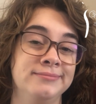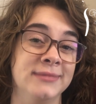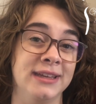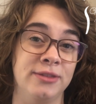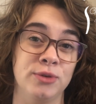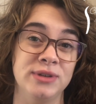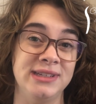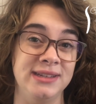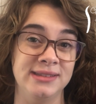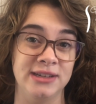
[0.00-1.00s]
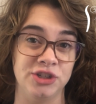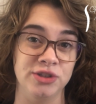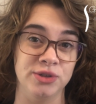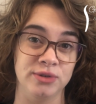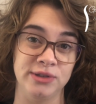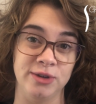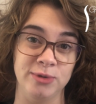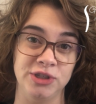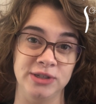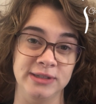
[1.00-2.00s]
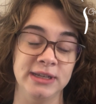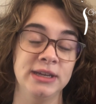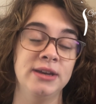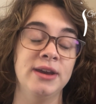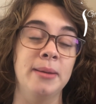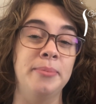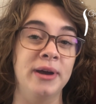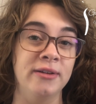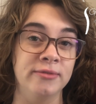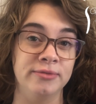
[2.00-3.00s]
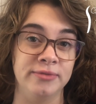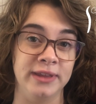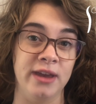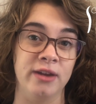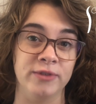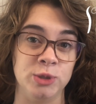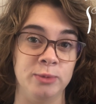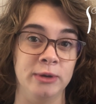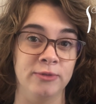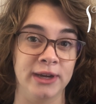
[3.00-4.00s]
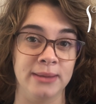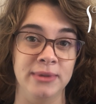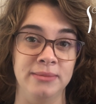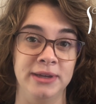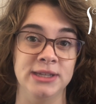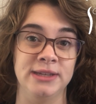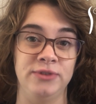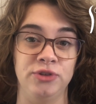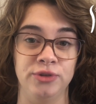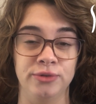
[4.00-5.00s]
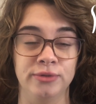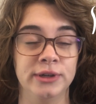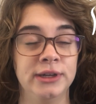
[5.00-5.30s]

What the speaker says: like 13 sessions or so, which is above the average what we recommend, because if you do